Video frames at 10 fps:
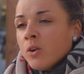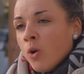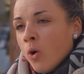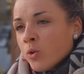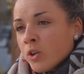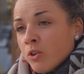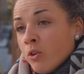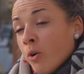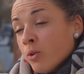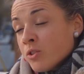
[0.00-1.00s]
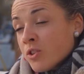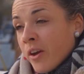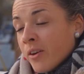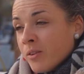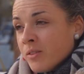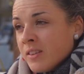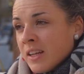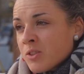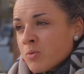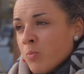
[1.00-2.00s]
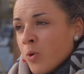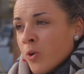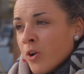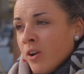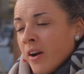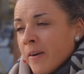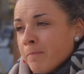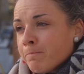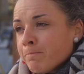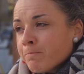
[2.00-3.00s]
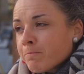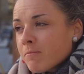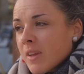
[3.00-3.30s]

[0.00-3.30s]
alone on the road so that's more um,